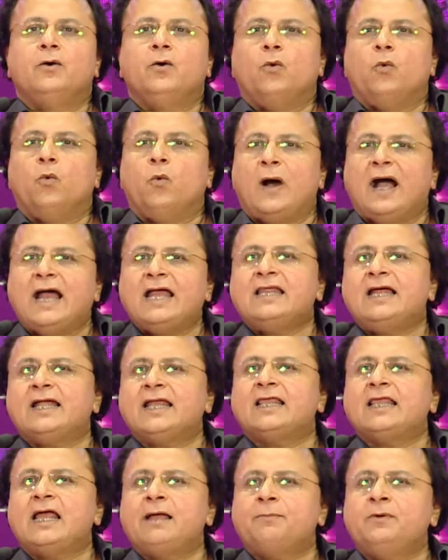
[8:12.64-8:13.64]
Why that
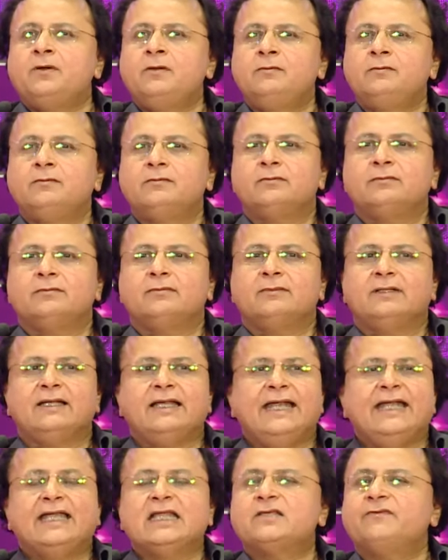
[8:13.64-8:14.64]
has happened?
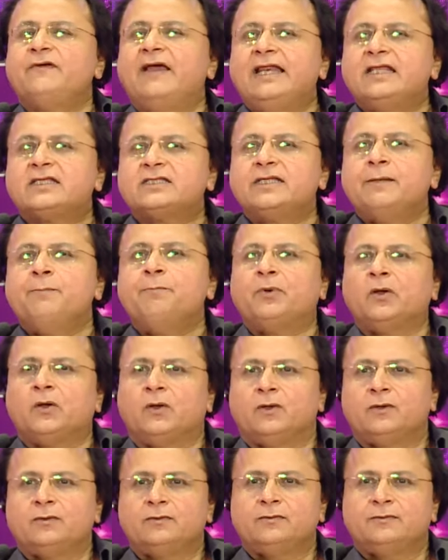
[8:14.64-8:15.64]
It is very
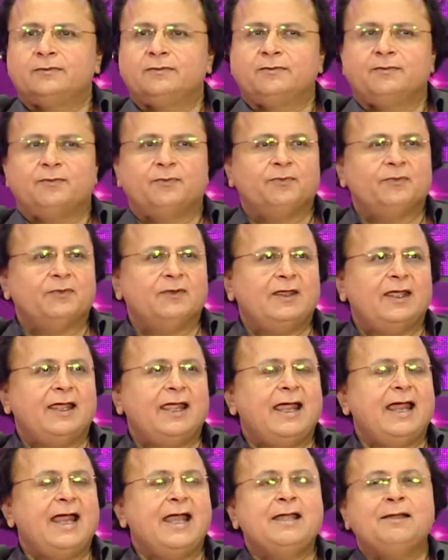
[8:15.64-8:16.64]
simple.
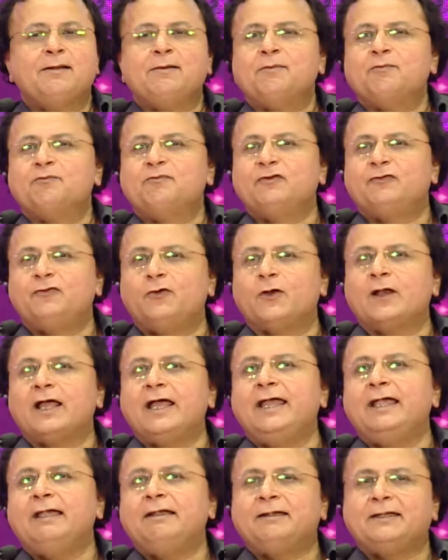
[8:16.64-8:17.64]
And before
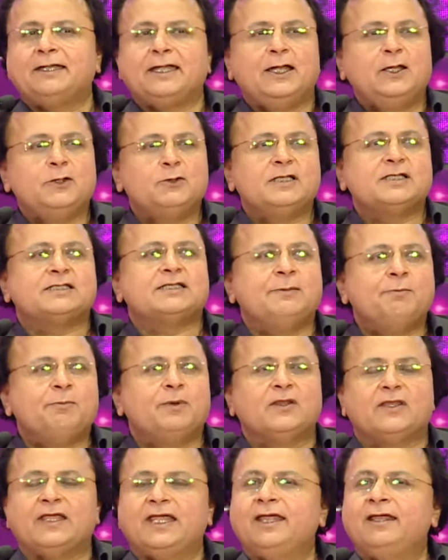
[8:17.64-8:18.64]
I tell you this
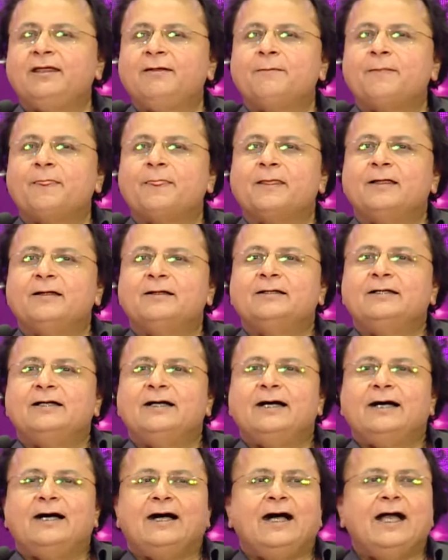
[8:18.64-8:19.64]
simple thing,
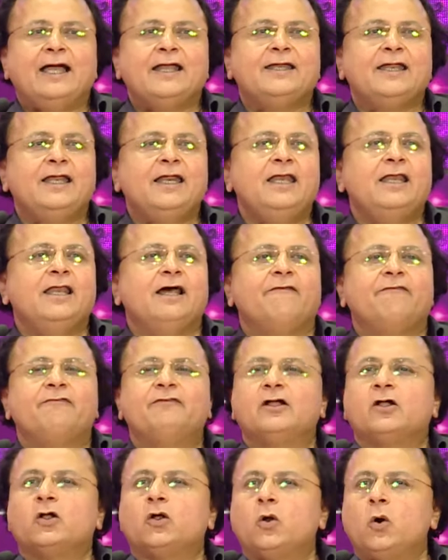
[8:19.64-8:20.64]
I really love
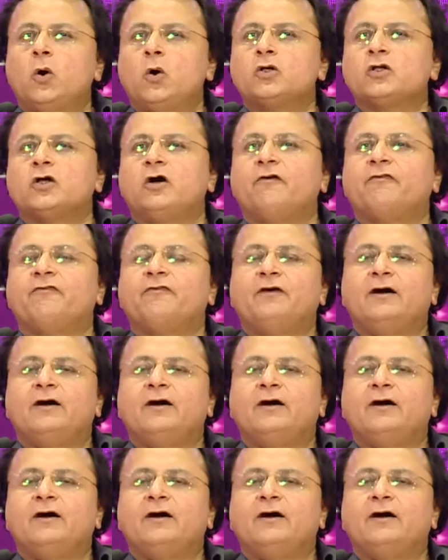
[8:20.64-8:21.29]
the quote of